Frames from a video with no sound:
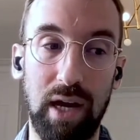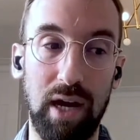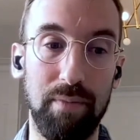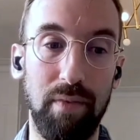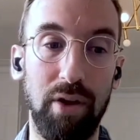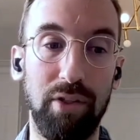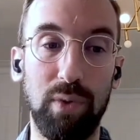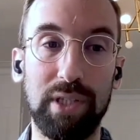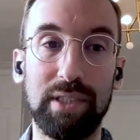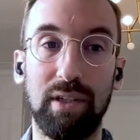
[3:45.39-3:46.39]
although
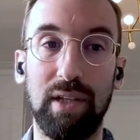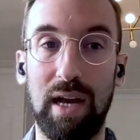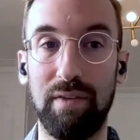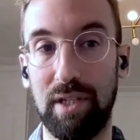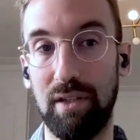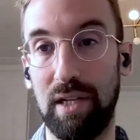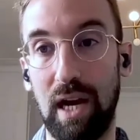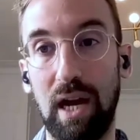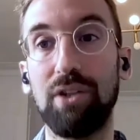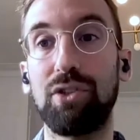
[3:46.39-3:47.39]
we still have nearly
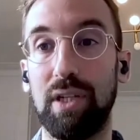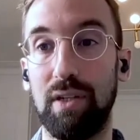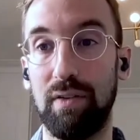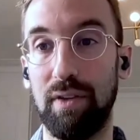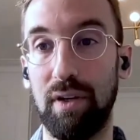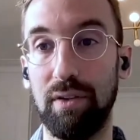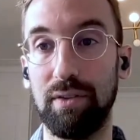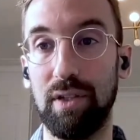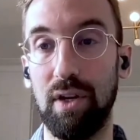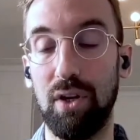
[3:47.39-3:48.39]
100 of
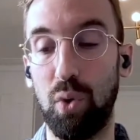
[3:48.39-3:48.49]
those